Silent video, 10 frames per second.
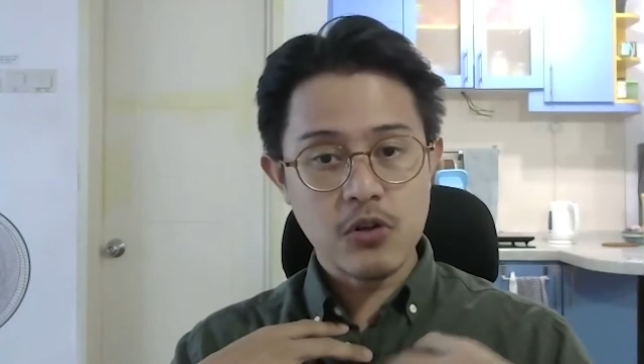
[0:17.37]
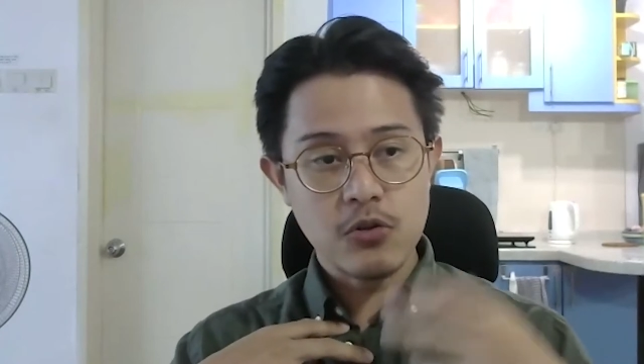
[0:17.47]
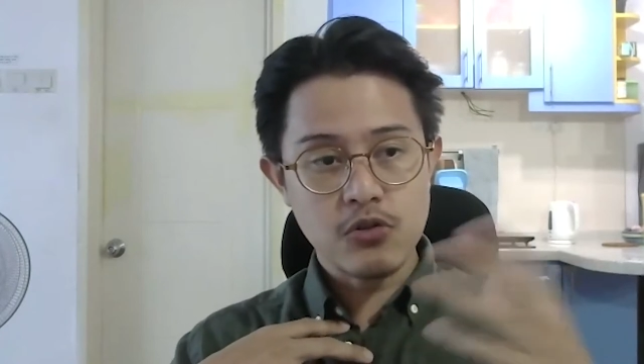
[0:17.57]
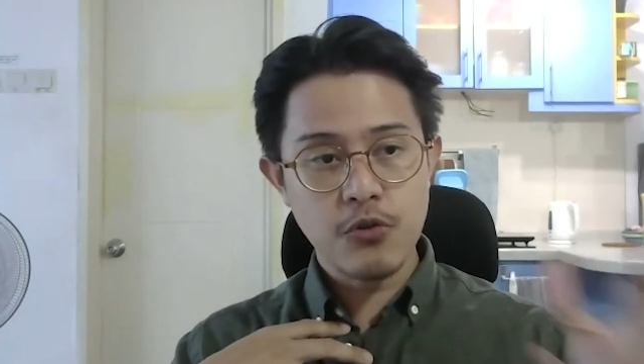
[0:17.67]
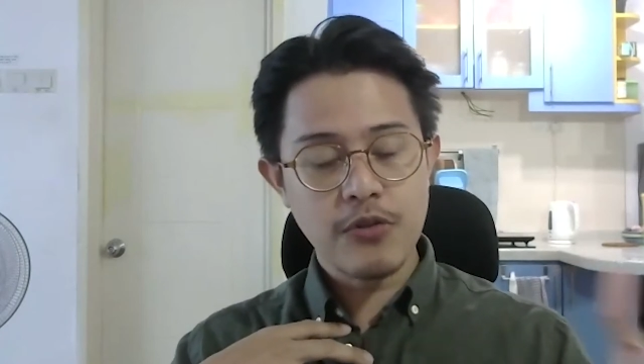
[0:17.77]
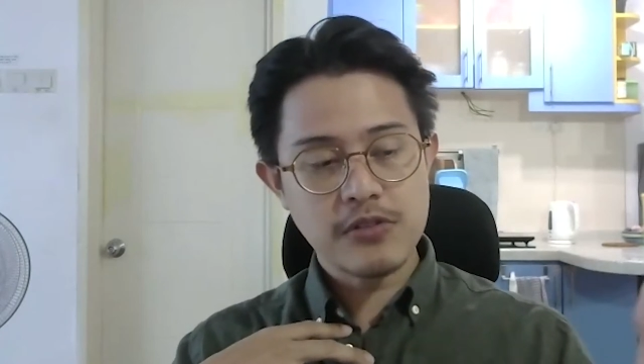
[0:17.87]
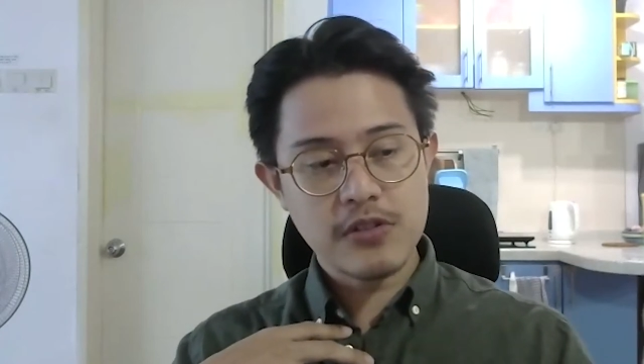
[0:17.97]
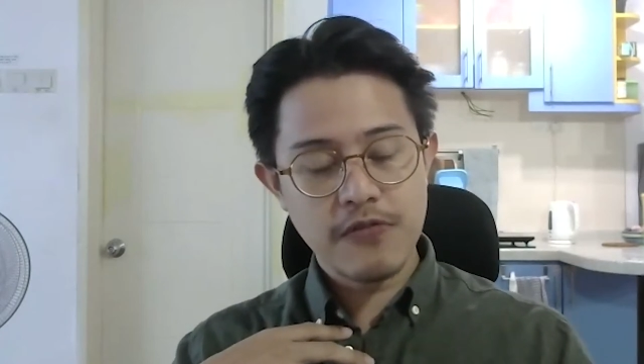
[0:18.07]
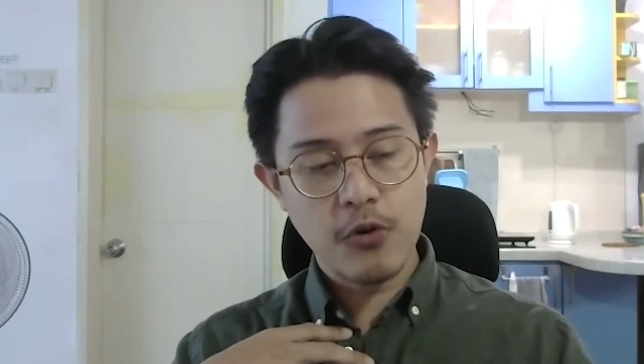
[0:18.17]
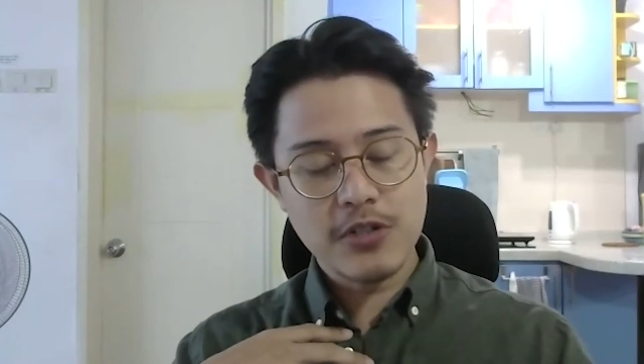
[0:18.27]
So
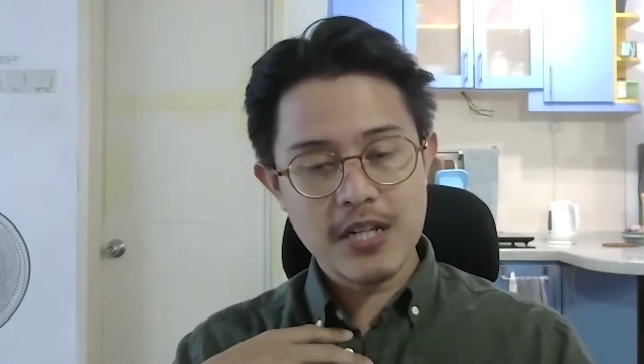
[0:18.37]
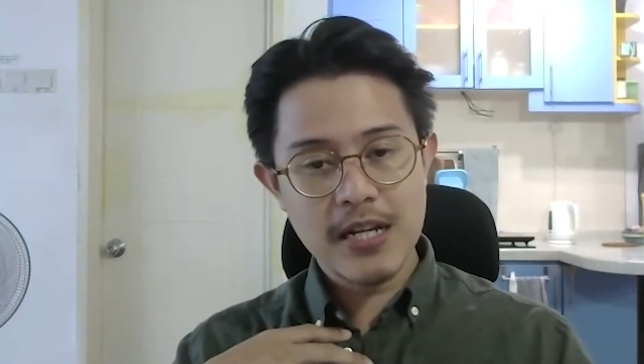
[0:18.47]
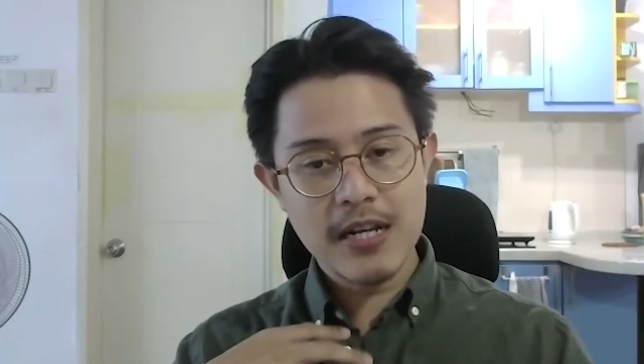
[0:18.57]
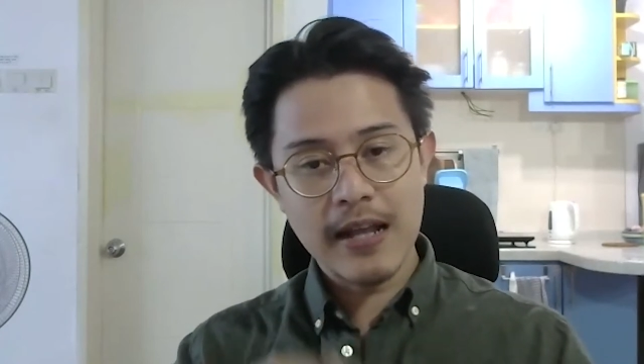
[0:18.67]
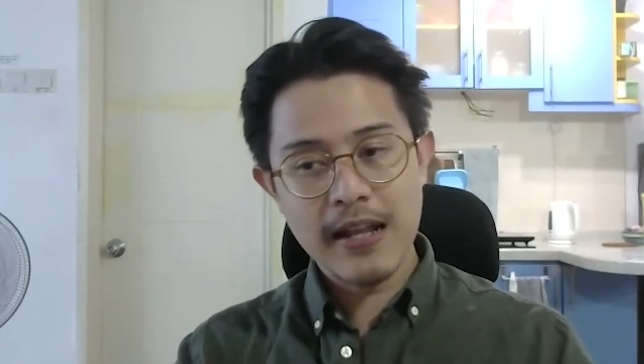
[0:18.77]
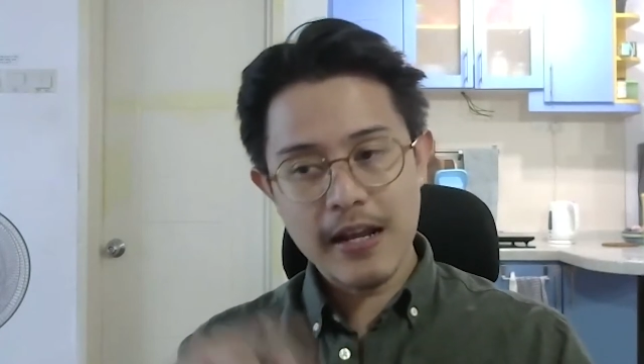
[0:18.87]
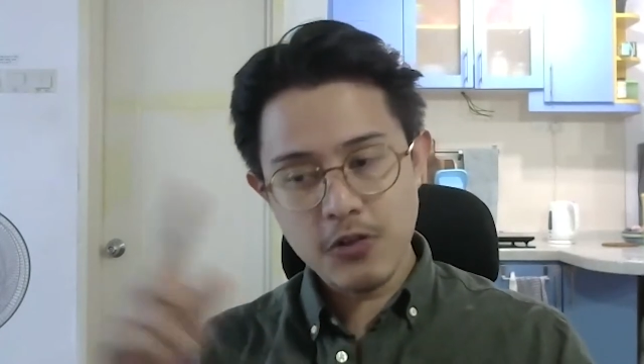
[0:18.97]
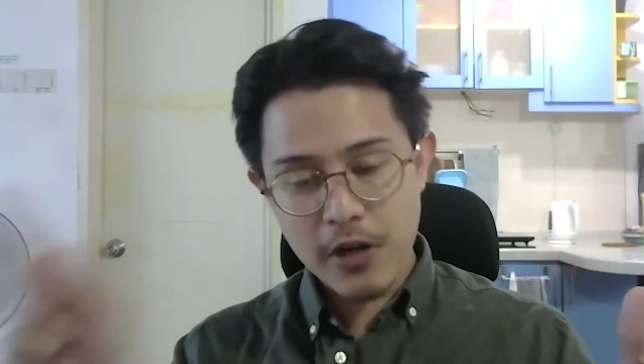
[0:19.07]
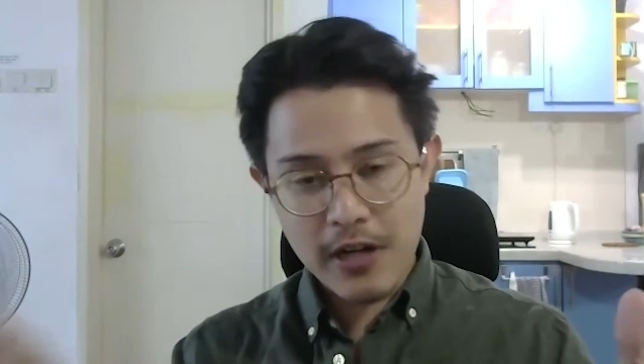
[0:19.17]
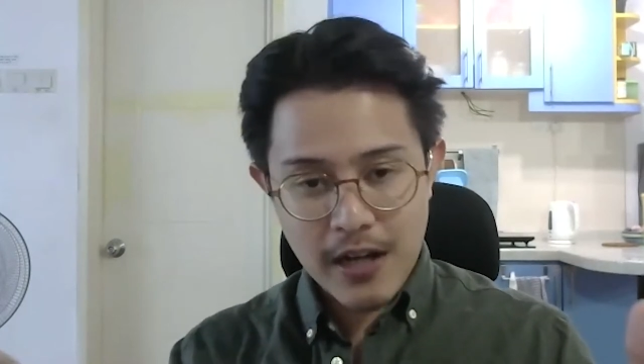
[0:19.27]
2014,
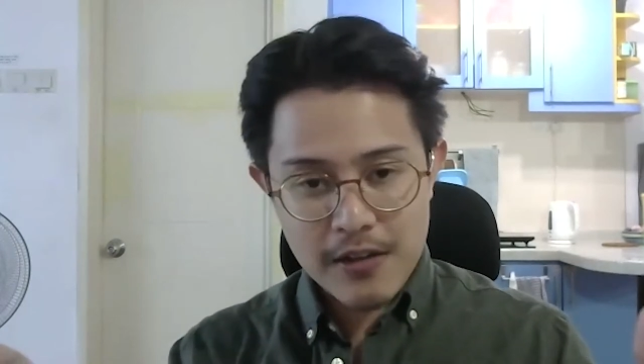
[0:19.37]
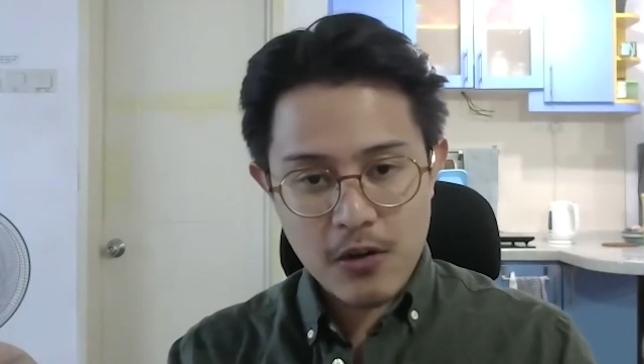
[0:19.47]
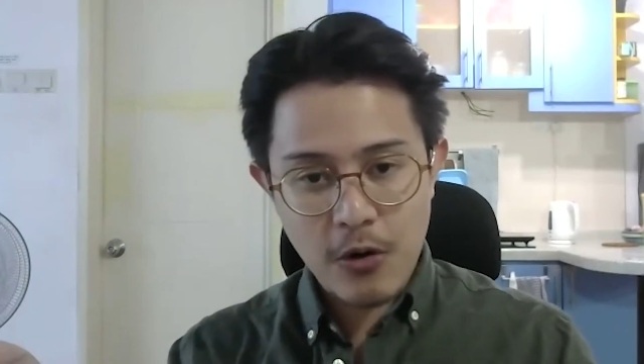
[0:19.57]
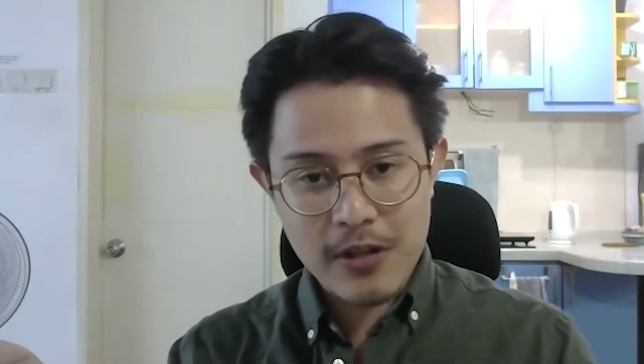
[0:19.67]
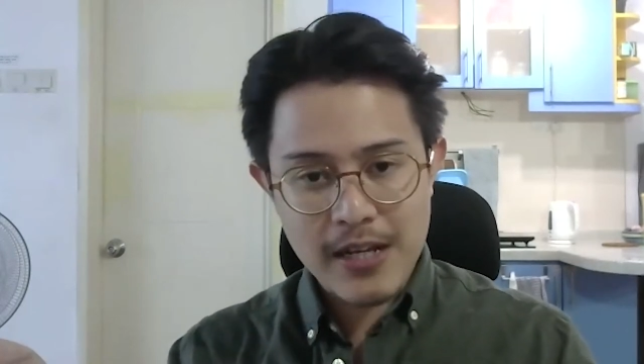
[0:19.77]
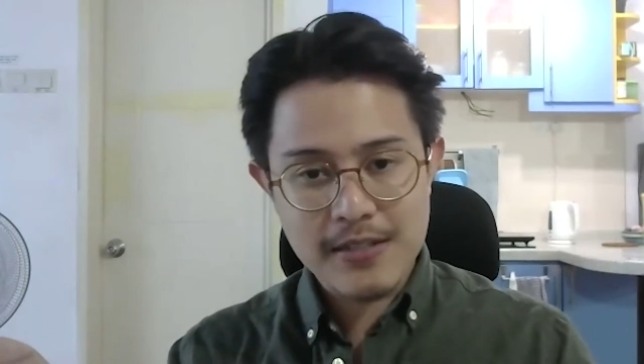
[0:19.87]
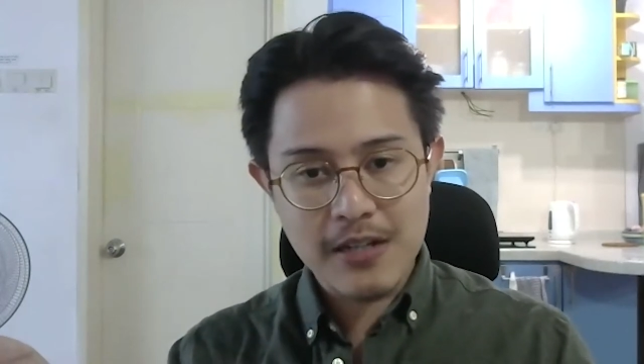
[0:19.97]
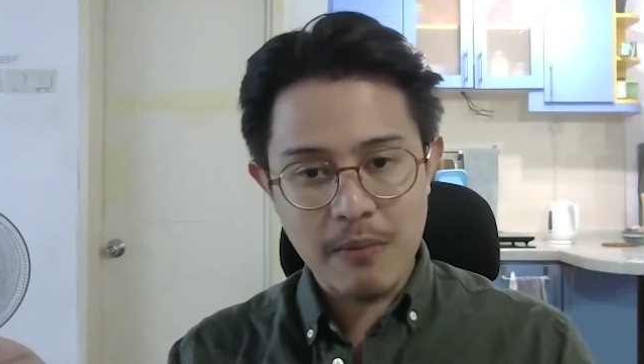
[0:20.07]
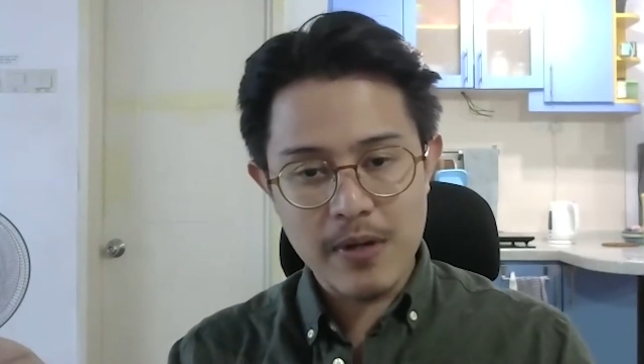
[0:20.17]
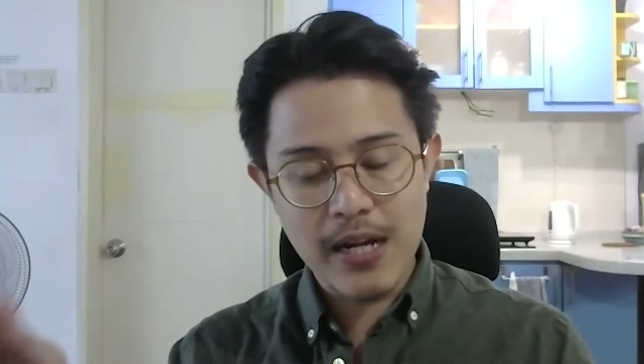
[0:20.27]
and I joined another oil
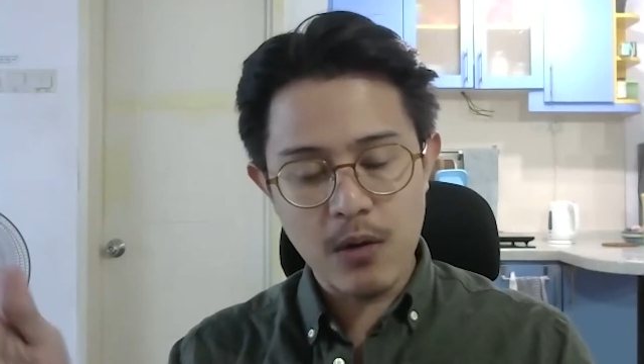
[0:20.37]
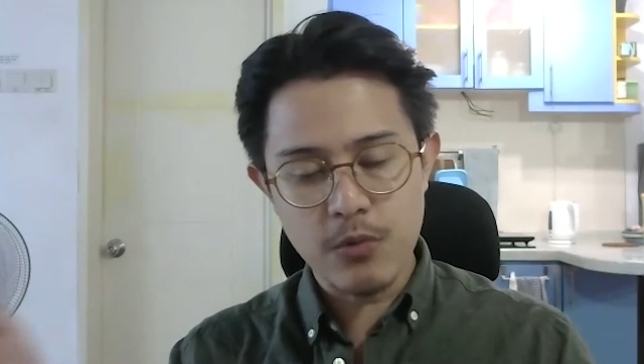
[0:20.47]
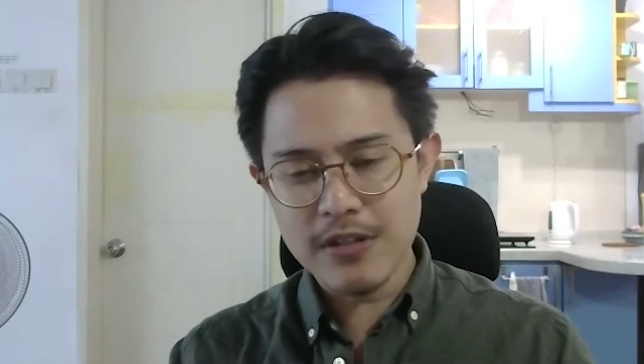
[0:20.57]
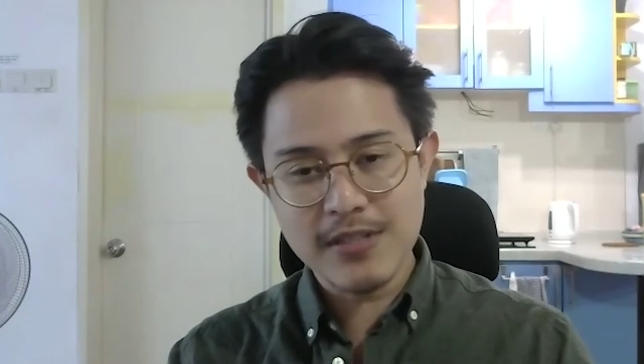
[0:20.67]
and gas company,